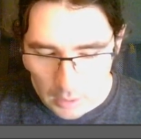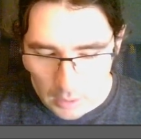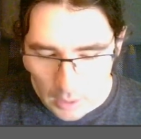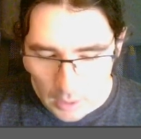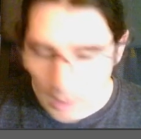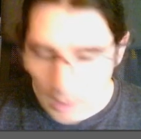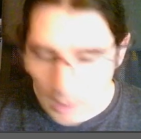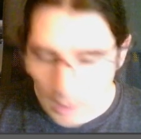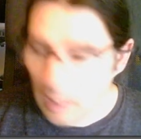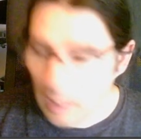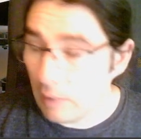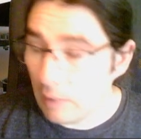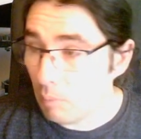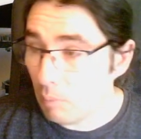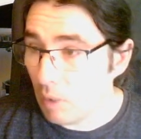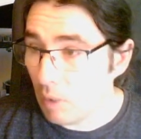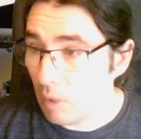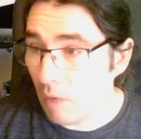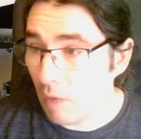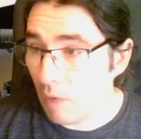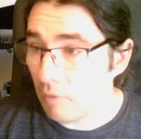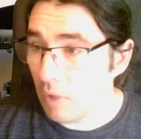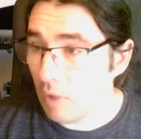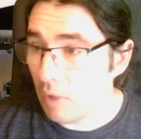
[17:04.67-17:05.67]
And then we
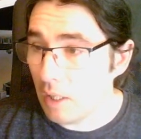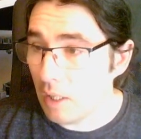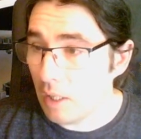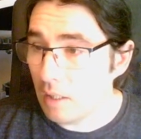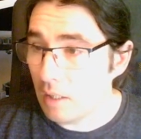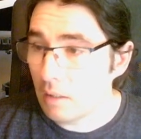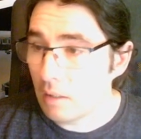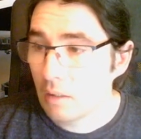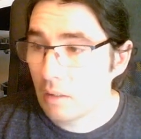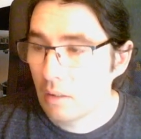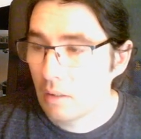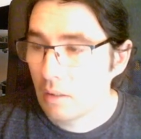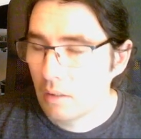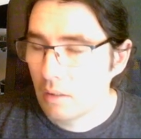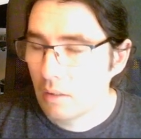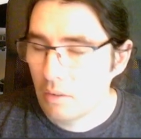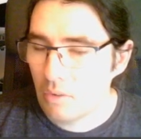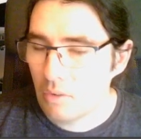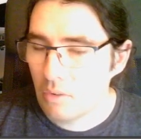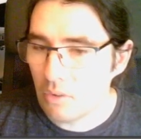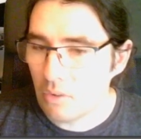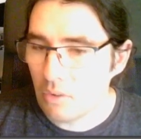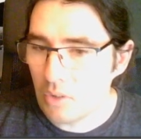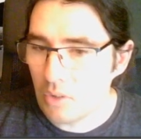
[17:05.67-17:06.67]
have a
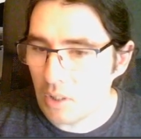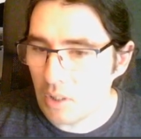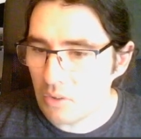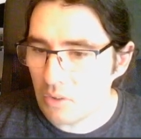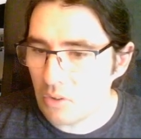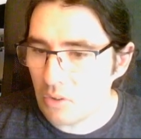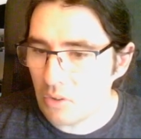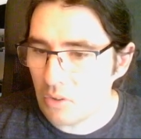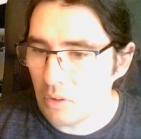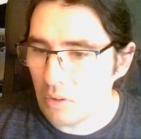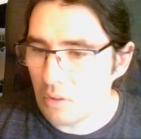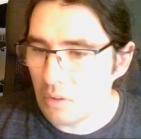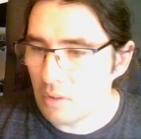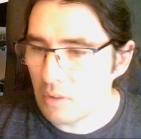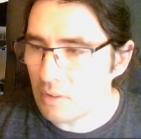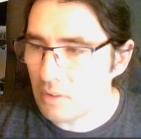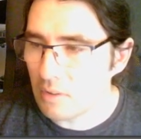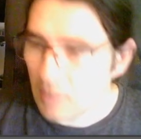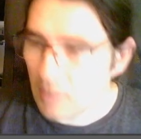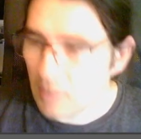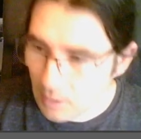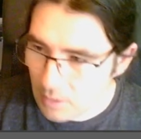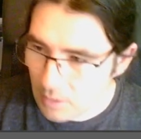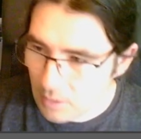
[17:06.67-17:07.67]
suggestion
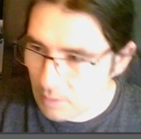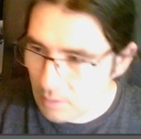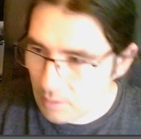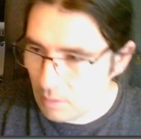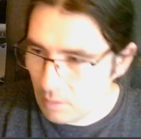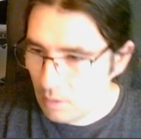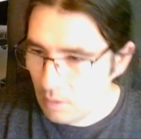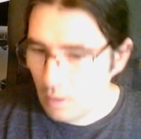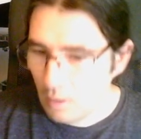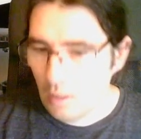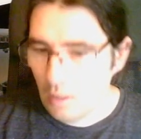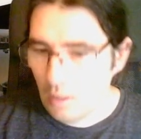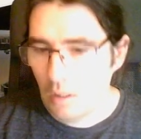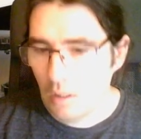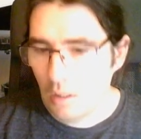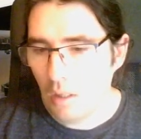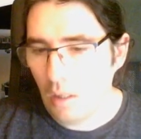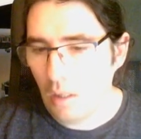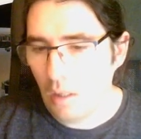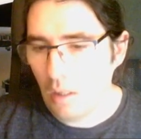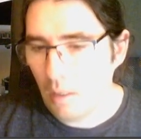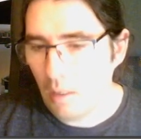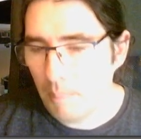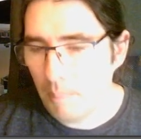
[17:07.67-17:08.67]
discussion
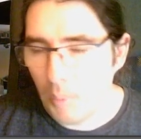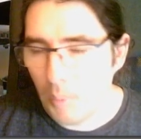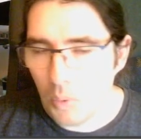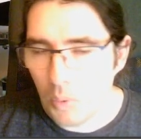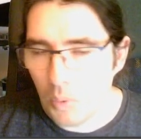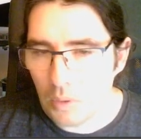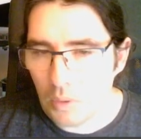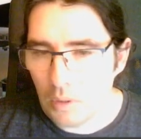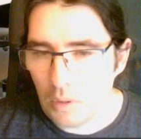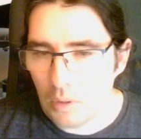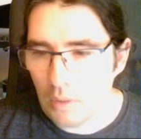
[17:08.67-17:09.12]
board as